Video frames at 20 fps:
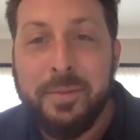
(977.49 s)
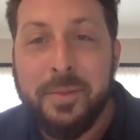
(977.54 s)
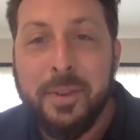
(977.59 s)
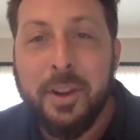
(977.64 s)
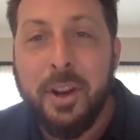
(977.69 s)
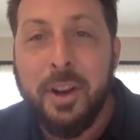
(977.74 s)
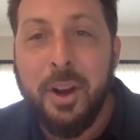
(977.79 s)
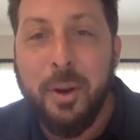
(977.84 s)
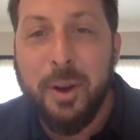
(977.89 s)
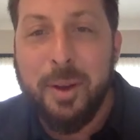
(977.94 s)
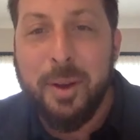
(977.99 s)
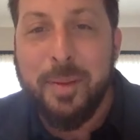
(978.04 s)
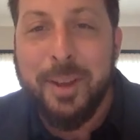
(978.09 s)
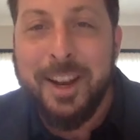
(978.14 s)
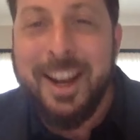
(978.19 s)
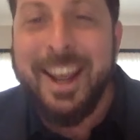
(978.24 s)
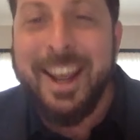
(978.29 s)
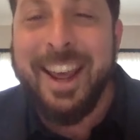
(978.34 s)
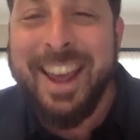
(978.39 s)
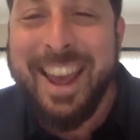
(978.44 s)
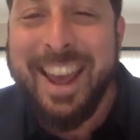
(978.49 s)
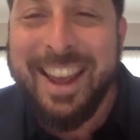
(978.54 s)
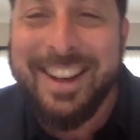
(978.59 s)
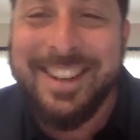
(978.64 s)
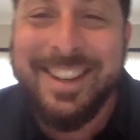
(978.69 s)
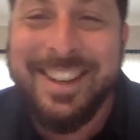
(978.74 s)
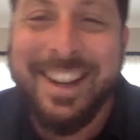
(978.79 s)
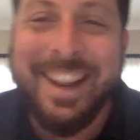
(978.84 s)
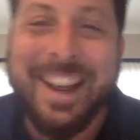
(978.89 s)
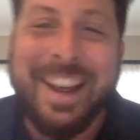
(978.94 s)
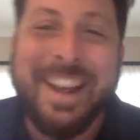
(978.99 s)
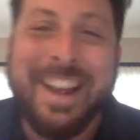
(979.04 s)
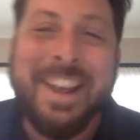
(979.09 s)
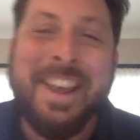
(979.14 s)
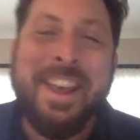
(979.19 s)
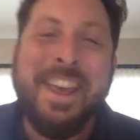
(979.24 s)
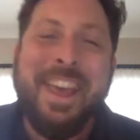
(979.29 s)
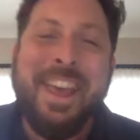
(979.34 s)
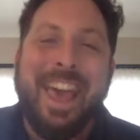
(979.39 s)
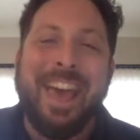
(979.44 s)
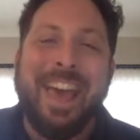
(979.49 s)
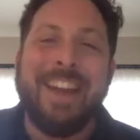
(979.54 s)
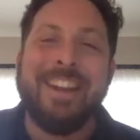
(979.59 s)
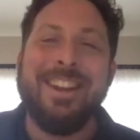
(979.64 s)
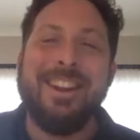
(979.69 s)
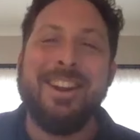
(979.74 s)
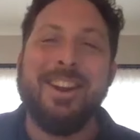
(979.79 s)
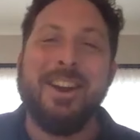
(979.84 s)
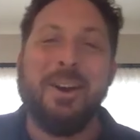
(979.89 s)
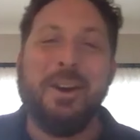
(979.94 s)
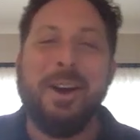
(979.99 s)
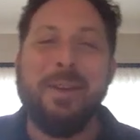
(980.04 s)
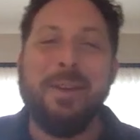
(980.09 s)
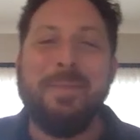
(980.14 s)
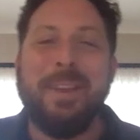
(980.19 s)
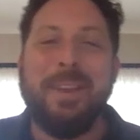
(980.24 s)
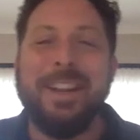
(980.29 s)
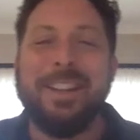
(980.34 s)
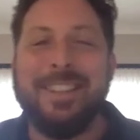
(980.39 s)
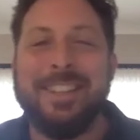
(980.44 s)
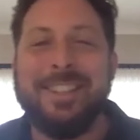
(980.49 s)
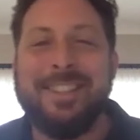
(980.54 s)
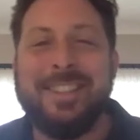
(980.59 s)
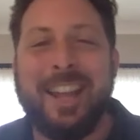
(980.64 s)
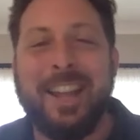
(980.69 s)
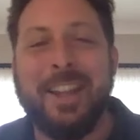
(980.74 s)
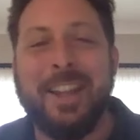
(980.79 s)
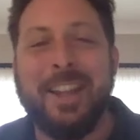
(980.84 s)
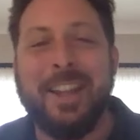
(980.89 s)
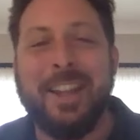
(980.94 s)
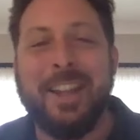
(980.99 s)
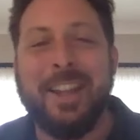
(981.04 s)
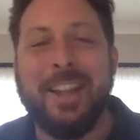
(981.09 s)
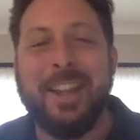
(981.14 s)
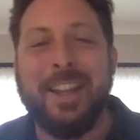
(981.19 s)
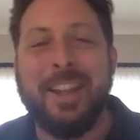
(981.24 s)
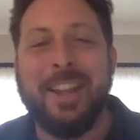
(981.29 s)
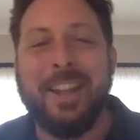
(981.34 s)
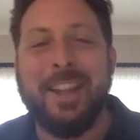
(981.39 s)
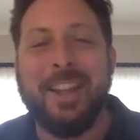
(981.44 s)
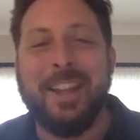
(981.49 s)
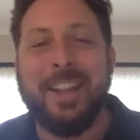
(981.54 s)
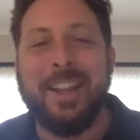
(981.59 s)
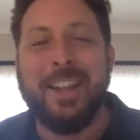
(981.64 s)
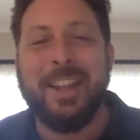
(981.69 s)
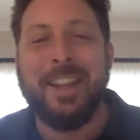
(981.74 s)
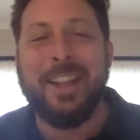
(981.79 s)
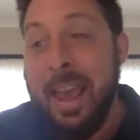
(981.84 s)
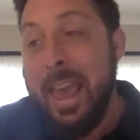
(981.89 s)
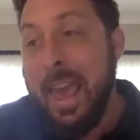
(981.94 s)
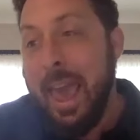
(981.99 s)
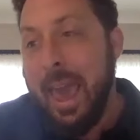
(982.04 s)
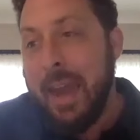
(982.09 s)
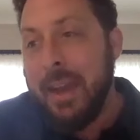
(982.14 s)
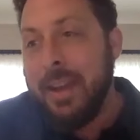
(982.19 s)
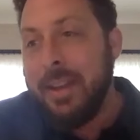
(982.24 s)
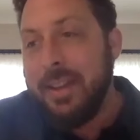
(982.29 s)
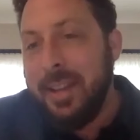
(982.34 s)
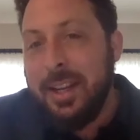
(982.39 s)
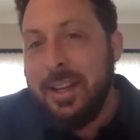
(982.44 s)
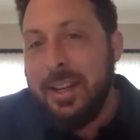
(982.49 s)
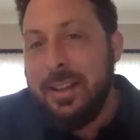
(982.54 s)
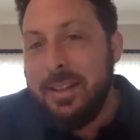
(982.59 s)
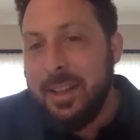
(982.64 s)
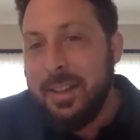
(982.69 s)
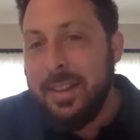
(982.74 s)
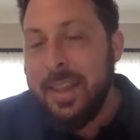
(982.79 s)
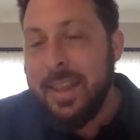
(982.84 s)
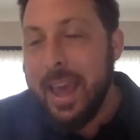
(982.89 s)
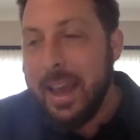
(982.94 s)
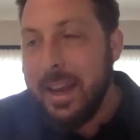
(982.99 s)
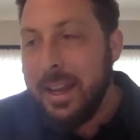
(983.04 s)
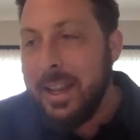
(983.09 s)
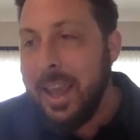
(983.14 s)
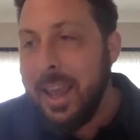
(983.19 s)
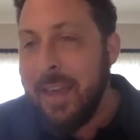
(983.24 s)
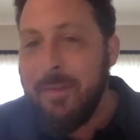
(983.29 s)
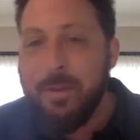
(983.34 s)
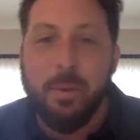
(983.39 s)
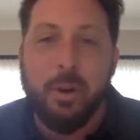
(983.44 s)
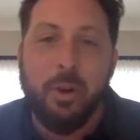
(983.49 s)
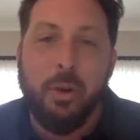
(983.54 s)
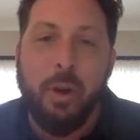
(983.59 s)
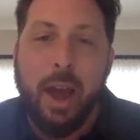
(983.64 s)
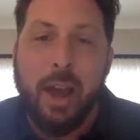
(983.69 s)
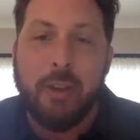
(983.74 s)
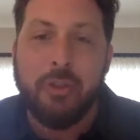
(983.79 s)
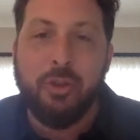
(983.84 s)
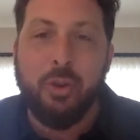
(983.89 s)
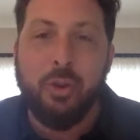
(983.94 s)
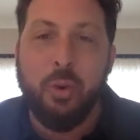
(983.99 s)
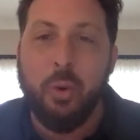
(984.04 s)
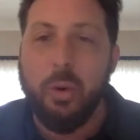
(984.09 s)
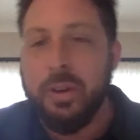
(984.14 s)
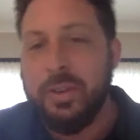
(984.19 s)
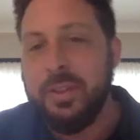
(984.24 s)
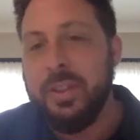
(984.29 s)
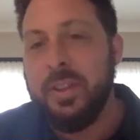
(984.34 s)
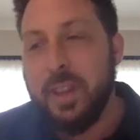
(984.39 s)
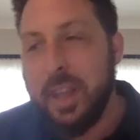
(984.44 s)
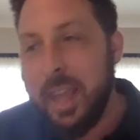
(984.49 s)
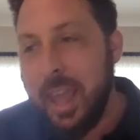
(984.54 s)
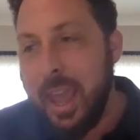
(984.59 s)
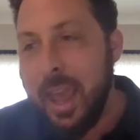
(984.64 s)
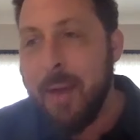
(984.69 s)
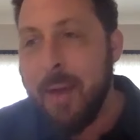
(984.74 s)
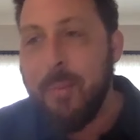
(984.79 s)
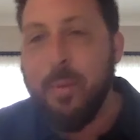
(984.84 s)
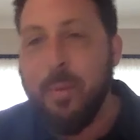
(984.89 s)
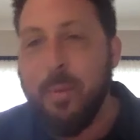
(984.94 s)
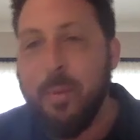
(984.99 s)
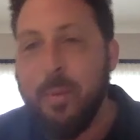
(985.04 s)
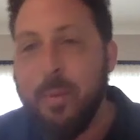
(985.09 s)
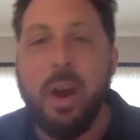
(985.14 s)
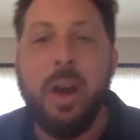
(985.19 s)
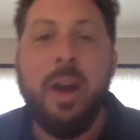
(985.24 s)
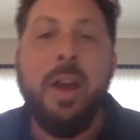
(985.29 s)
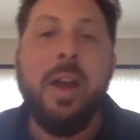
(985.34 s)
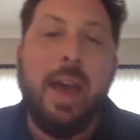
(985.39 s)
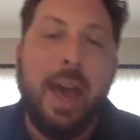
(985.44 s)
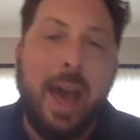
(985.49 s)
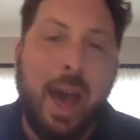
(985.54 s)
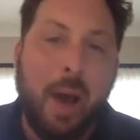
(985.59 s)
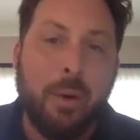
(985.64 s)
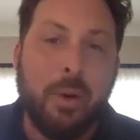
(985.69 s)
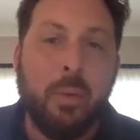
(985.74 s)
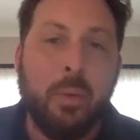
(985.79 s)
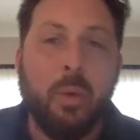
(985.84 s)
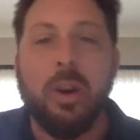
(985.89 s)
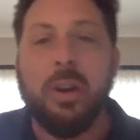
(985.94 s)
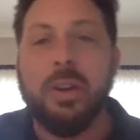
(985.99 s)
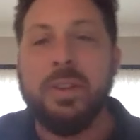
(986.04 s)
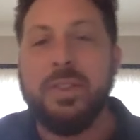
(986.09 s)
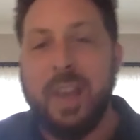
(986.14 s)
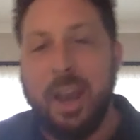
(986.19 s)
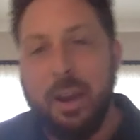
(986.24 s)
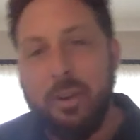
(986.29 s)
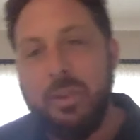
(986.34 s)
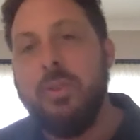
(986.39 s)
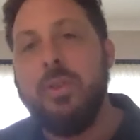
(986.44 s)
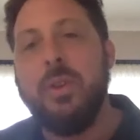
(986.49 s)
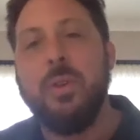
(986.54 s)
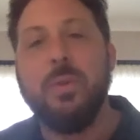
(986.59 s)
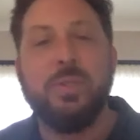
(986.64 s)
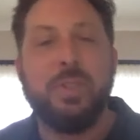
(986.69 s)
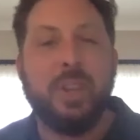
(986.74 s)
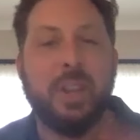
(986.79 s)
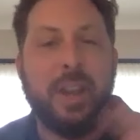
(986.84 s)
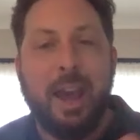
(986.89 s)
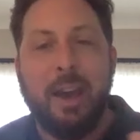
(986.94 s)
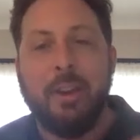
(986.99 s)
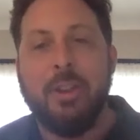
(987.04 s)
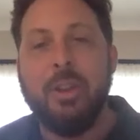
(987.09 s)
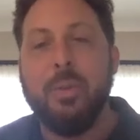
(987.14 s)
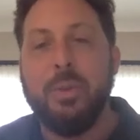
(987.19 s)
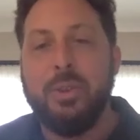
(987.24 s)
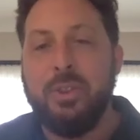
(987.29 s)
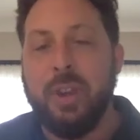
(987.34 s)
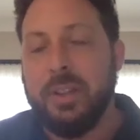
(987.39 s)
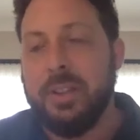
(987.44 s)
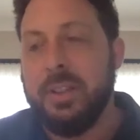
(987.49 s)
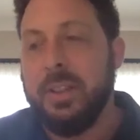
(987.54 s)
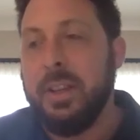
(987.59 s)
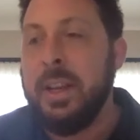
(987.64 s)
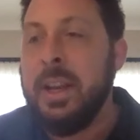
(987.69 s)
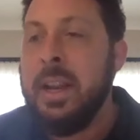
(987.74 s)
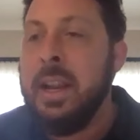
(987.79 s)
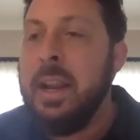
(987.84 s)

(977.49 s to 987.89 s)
You know what I mean? and, uh, and you know, I mean, it's it's telling it really matters. And indeed, he did that. He gave him a crash course in the camera, how it works, how you use it, how you adjust it.